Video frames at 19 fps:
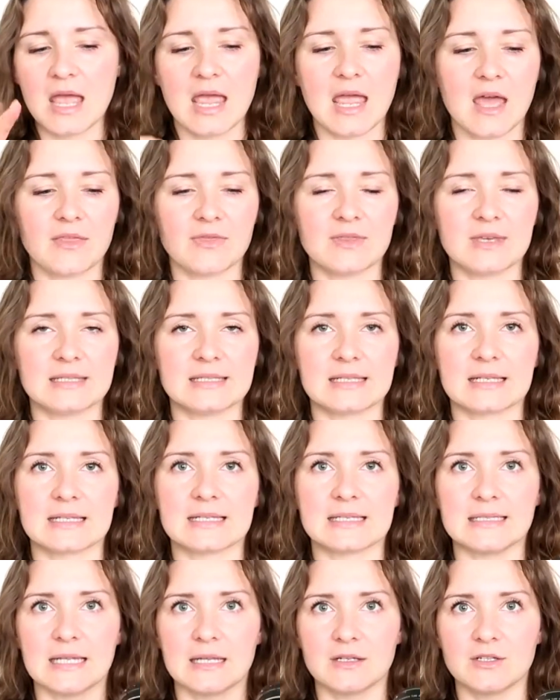and this
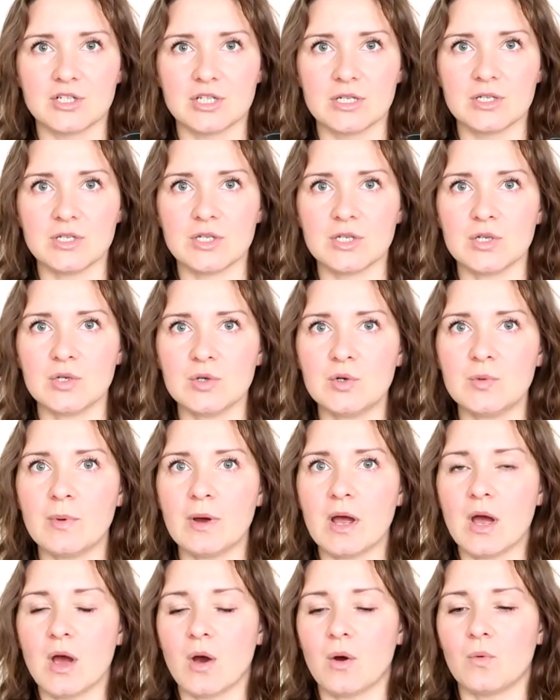extension tube
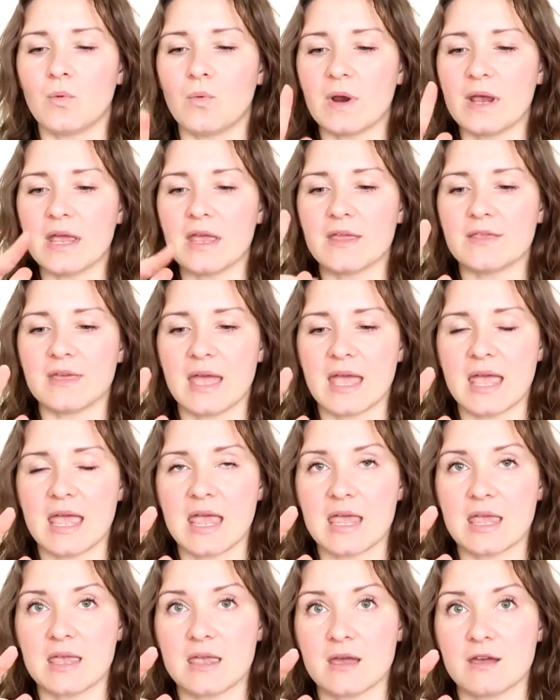with
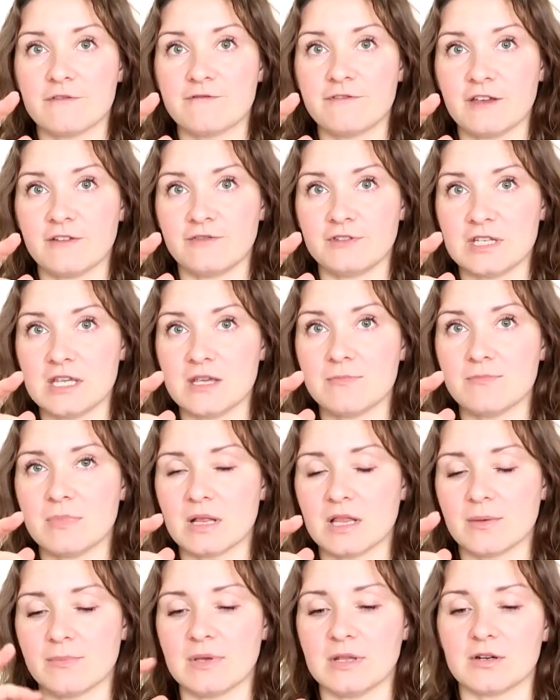a
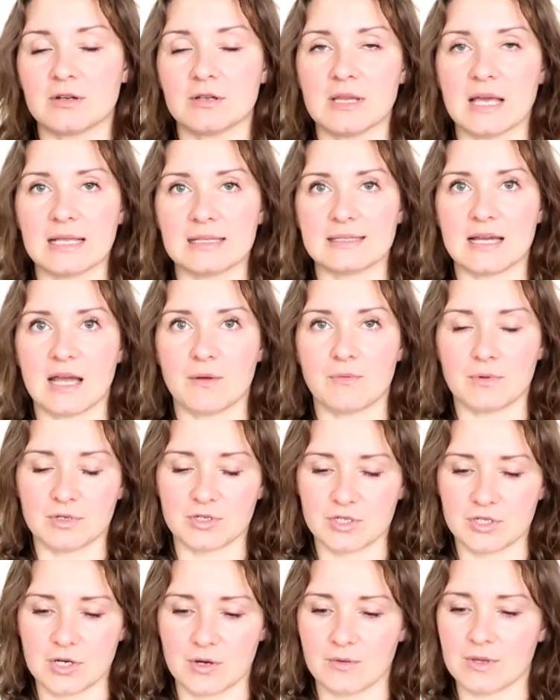50mm lens. I will
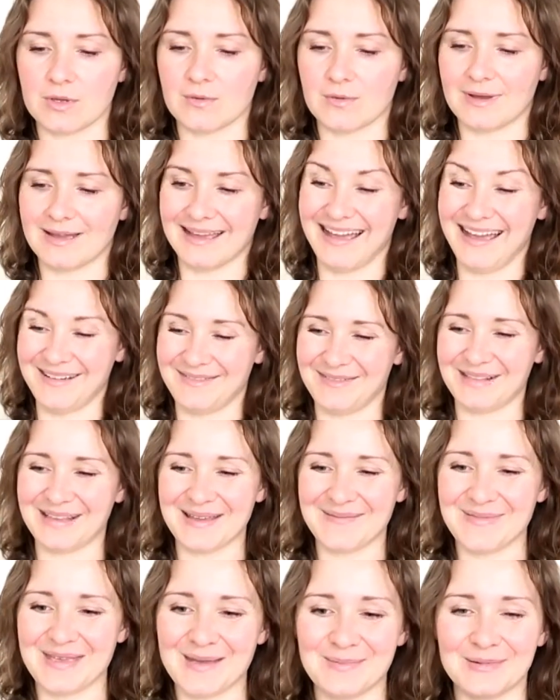show you. Will
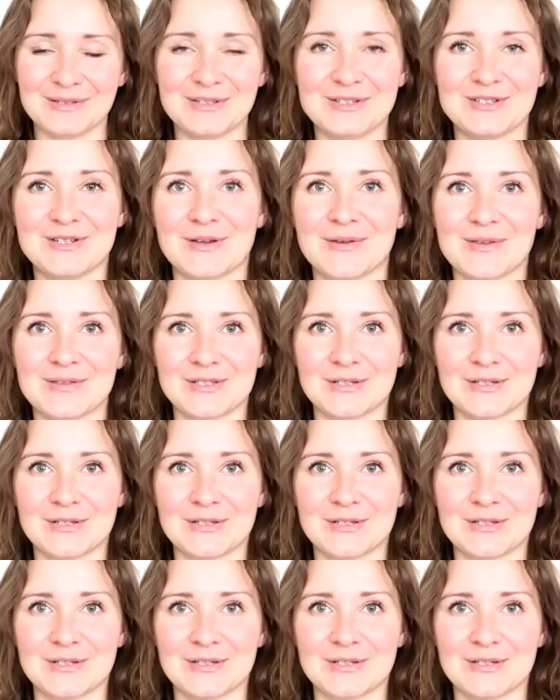I be able to show you?